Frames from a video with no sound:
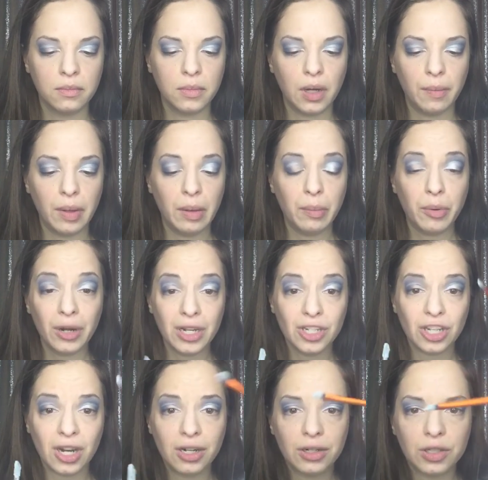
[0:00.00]
But I'm being pretty
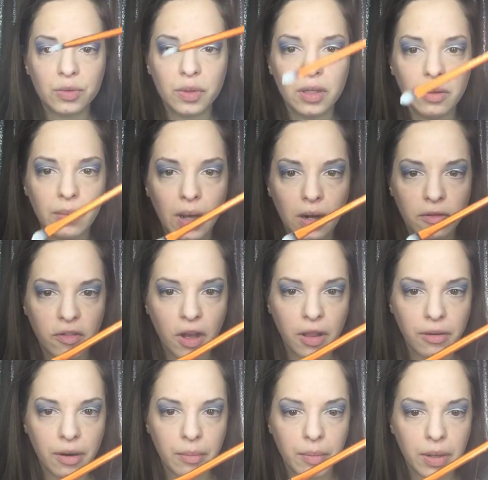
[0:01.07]
generous with the amount of
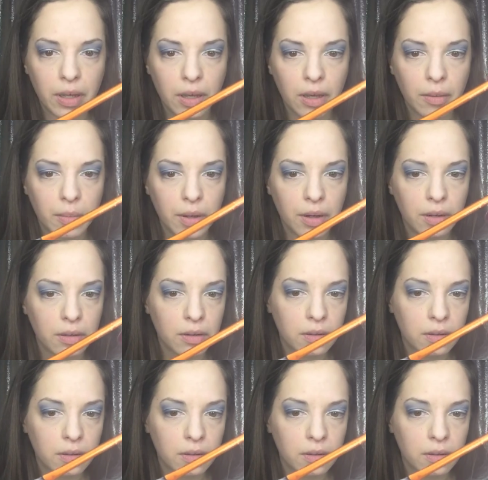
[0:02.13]
color I'm picking up here,